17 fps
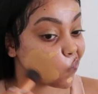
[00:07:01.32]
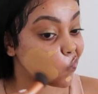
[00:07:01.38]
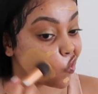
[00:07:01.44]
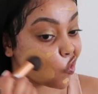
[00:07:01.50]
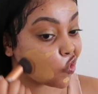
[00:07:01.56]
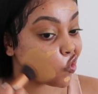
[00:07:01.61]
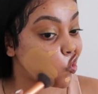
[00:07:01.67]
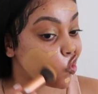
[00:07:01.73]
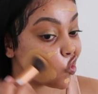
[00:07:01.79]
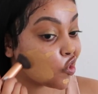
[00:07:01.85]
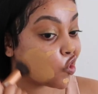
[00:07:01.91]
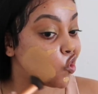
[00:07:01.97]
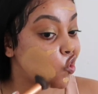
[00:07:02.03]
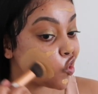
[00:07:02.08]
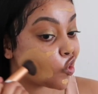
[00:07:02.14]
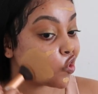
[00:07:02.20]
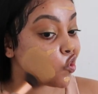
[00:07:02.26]
And
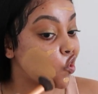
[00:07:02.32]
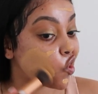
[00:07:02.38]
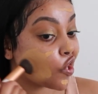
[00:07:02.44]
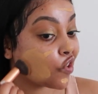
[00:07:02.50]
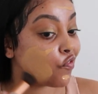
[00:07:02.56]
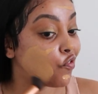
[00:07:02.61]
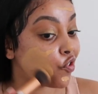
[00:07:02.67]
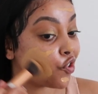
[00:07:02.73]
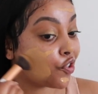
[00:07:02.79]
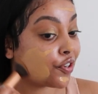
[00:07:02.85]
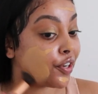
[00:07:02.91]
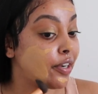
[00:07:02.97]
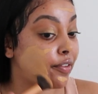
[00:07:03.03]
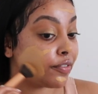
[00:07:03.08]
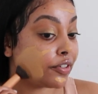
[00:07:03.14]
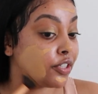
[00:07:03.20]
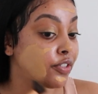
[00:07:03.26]
this is a full
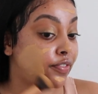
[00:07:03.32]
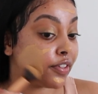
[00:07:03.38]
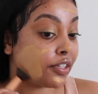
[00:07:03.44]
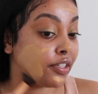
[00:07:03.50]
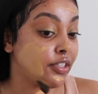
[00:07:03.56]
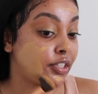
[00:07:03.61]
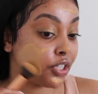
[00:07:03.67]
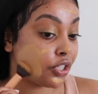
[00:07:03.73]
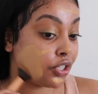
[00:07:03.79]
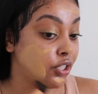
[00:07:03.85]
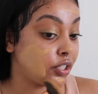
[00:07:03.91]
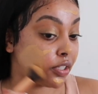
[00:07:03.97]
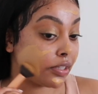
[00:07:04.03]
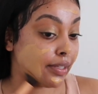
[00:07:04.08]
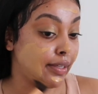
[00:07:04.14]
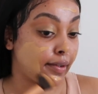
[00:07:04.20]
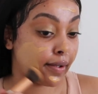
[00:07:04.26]
coverage
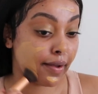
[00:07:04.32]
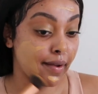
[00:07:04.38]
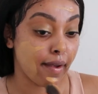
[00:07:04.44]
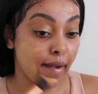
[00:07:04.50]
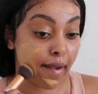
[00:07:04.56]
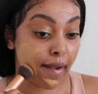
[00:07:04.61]
foundation. Like,